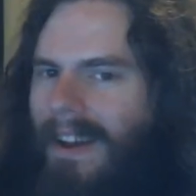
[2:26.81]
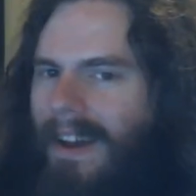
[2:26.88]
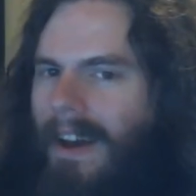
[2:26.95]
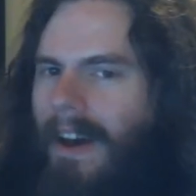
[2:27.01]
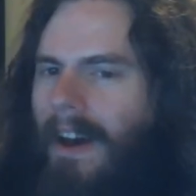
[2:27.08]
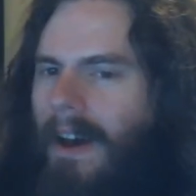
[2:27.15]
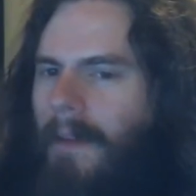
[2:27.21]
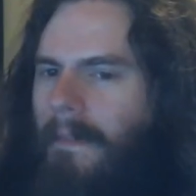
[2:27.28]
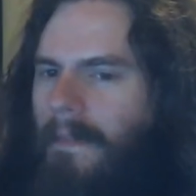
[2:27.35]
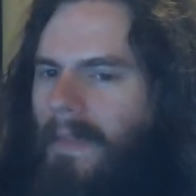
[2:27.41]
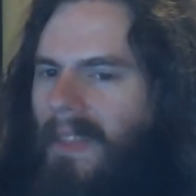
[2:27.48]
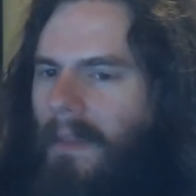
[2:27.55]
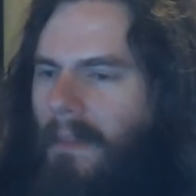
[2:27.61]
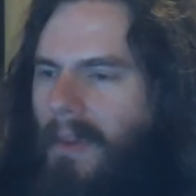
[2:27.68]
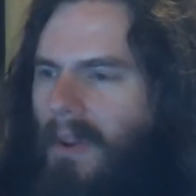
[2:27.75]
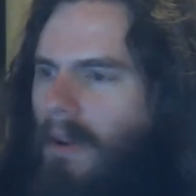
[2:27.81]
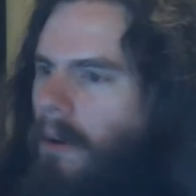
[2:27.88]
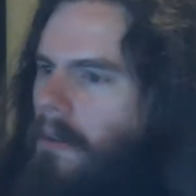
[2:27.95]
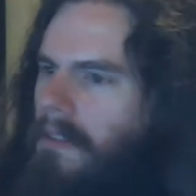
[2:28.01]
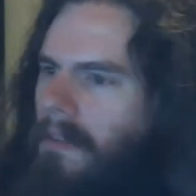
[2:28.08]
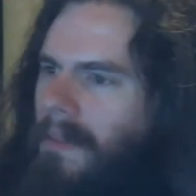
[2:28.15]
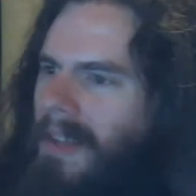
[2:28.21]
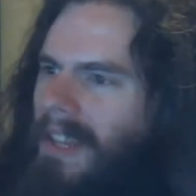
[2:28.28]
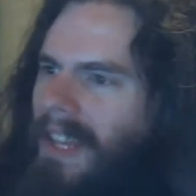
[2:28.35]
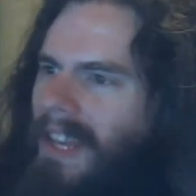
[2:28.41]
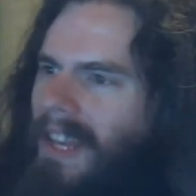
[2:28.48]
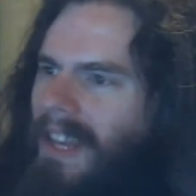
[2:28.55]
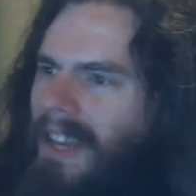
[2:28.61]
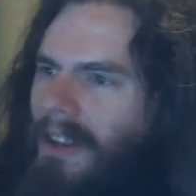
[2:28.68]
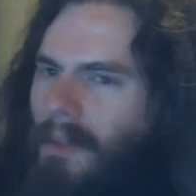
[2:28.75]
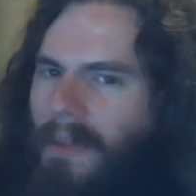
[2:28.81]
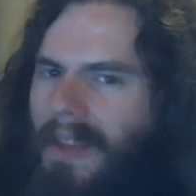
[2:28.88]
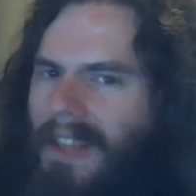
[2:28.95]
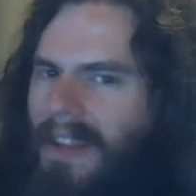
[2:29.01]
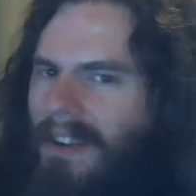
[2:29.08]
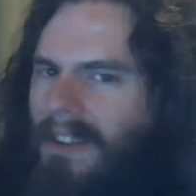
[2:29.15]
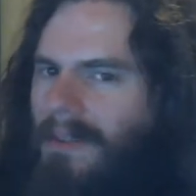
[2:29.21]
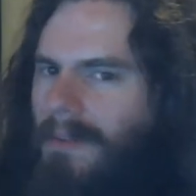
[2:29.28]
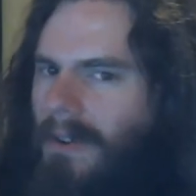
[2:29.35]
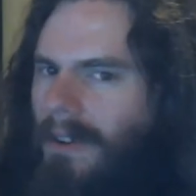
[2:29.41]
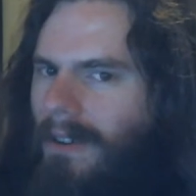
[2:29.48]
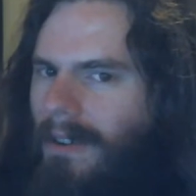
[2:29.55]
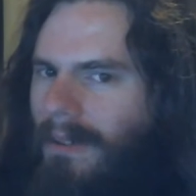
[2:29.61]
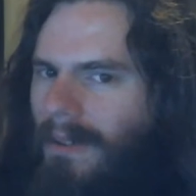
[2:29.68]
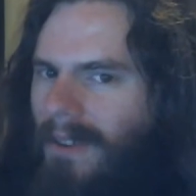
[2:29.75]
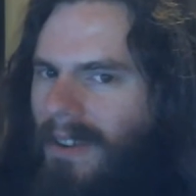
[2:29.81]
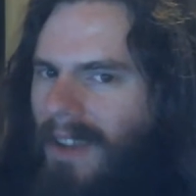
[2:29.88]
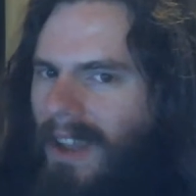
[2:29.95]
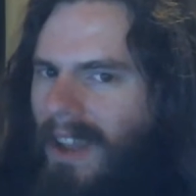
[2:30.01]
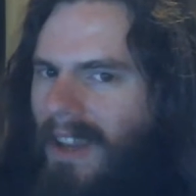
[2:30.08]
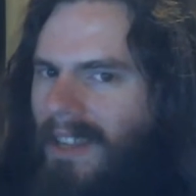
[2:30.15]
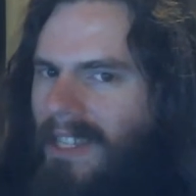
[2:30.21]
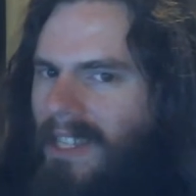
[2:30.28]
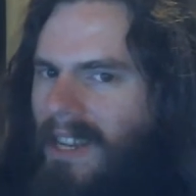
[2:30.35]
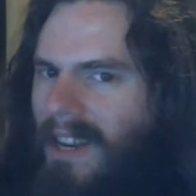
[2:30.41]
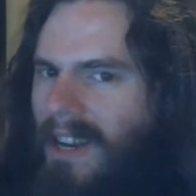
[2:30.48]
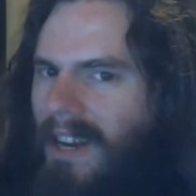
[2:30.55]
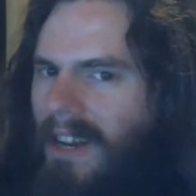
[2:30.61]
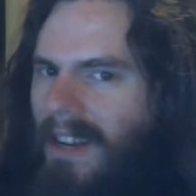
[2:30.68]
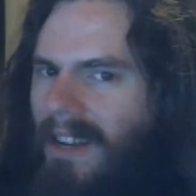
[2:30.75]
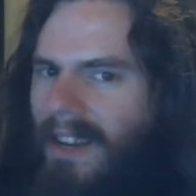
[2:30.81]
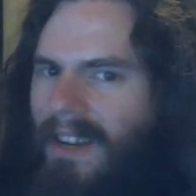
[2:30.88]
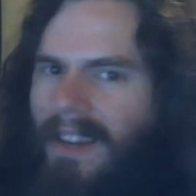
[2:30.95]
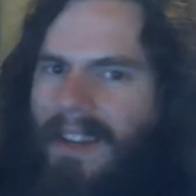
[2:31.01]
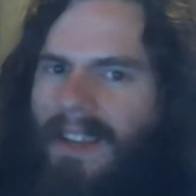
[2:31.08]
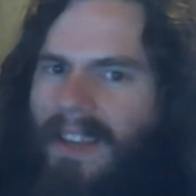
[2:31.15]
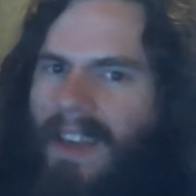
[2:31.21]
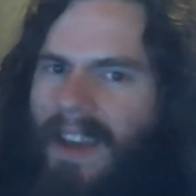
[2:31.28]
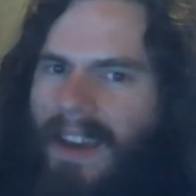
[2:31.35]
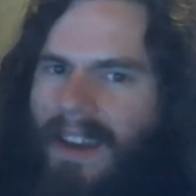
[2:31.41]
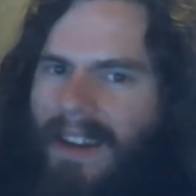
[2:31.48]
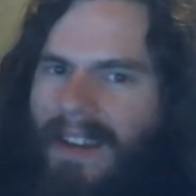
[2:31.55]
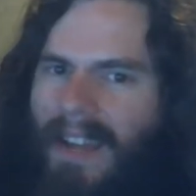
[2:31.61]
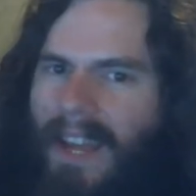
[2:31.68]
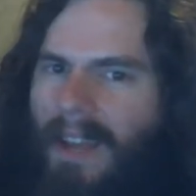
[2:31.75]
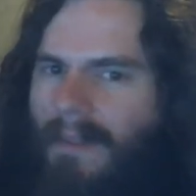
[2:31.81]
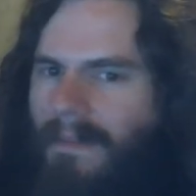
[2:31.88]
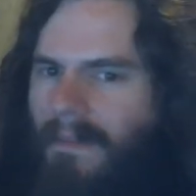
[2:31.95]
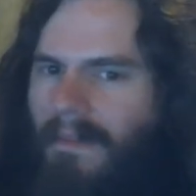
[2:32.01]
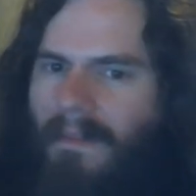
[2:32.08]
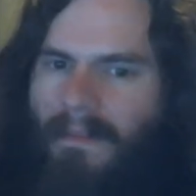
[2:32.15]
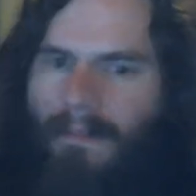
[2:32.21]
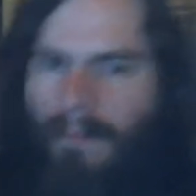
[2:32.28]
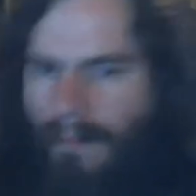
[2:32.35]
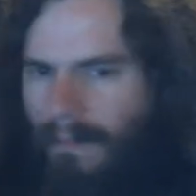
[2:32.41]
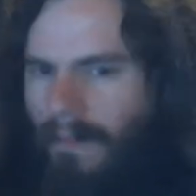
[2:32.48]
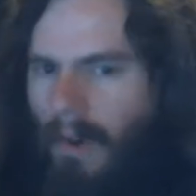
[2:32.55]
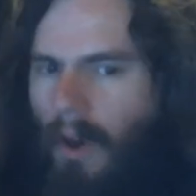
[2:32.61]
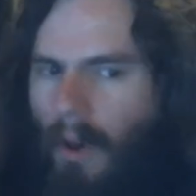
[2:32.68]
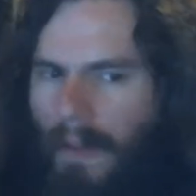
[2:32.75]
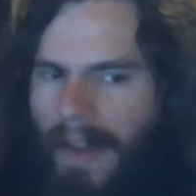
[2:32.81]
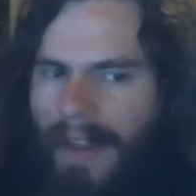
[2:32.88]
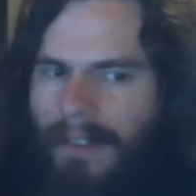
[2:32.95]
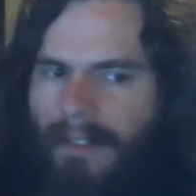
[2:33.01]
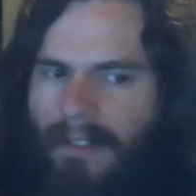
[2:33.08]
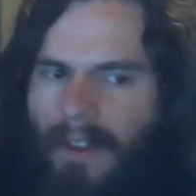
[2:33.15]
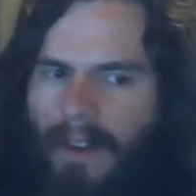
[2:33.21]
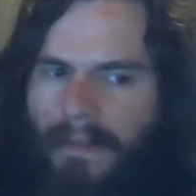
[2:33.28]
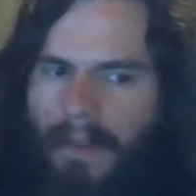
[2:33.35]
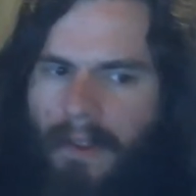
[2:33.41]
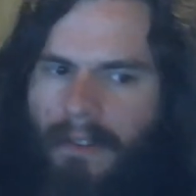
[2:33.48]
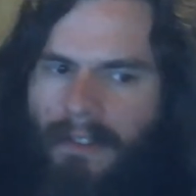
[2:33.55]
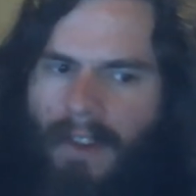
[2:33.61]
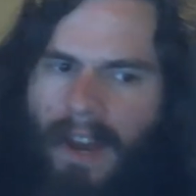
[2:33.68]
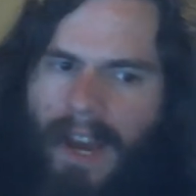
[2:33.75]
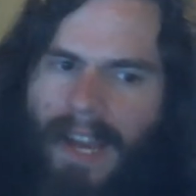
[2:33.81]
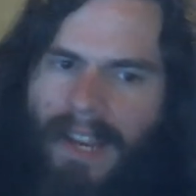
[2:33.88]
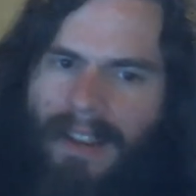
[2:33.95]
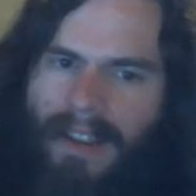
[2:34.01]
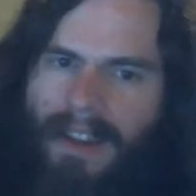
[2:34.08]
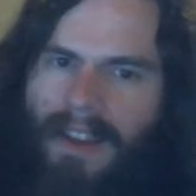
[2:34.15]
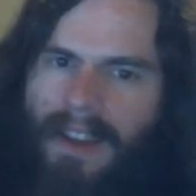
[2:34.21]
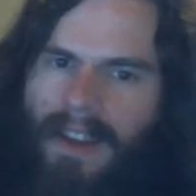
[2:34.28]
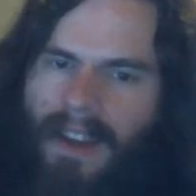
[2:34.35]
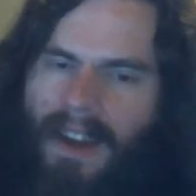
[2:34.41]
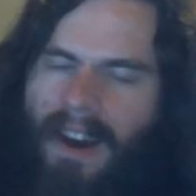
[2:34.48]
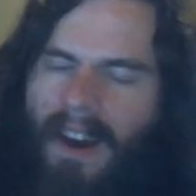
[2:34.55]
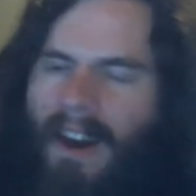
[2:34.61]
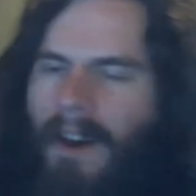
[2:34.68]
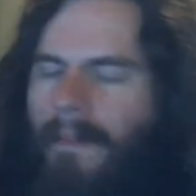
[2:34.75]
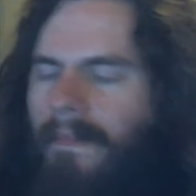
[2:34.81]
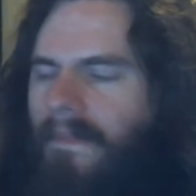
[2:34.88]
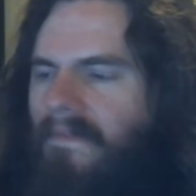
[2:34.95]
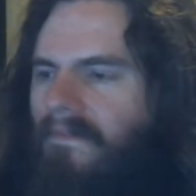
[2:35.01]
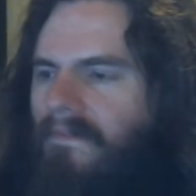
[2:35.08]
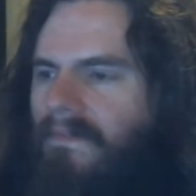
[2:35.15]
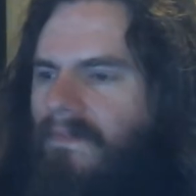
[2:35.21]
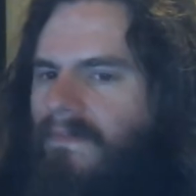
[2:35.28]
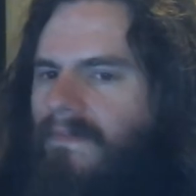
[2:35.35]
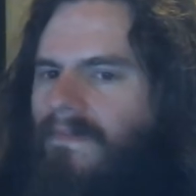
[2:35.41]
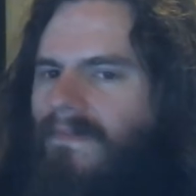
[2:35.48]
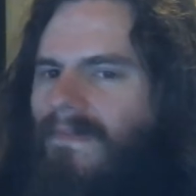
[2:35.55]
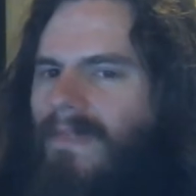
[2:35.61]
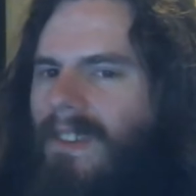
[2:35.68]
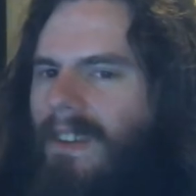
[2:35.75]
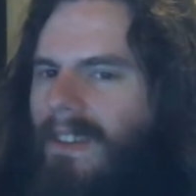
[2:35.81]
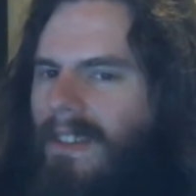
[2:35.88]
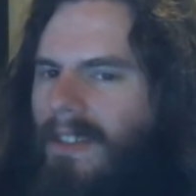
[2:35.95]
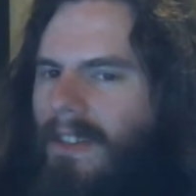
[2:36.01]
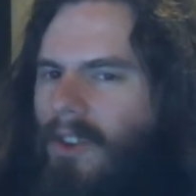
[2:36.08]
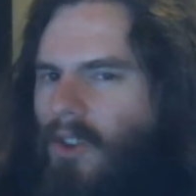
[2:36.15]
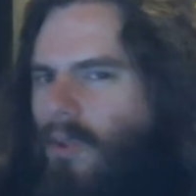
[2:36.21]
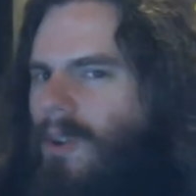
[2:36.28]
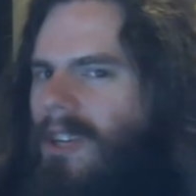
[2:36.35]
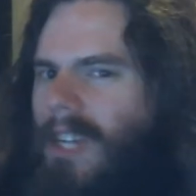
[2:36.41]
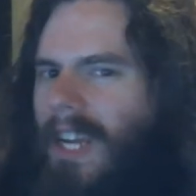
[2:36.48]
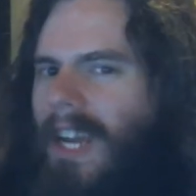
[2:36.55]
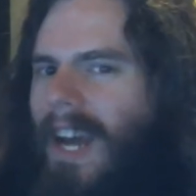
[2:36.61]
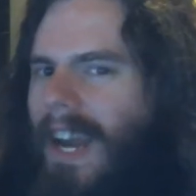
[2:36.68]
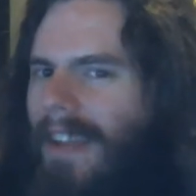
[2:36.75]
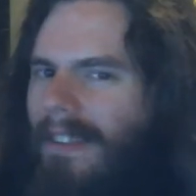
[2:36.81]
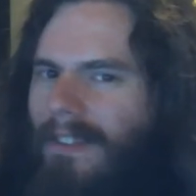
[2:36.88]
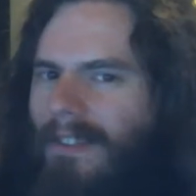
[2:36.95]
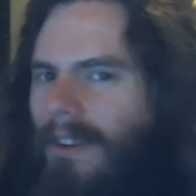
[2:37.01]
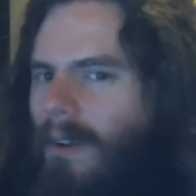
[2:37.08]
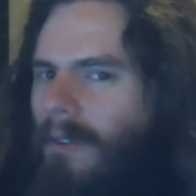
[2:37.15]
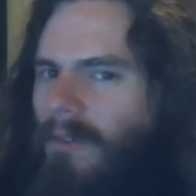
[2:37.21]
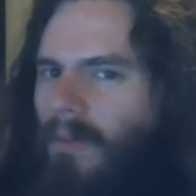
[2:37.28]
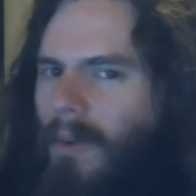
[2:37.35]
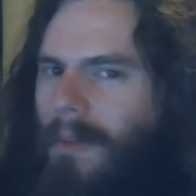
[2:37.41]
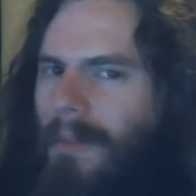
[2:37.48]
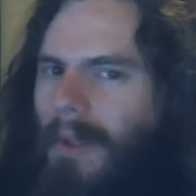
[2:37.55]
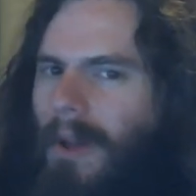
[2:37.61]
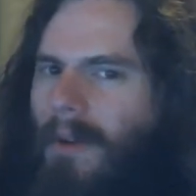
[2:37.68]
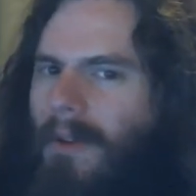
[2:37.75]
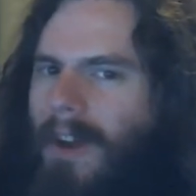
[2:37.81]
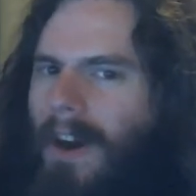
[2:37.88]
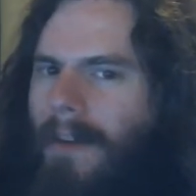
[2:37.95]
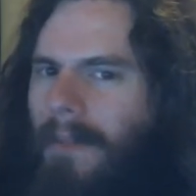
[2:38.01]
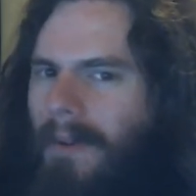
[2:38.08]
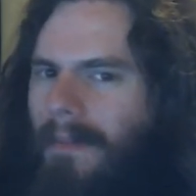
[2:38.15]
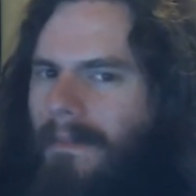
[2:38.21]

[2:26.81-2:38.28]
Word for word: Um, but ultimately, it'll be there tomorrow. And uh, yeah, it all that stuff aside, um, the Georgia Guidestones were blown up.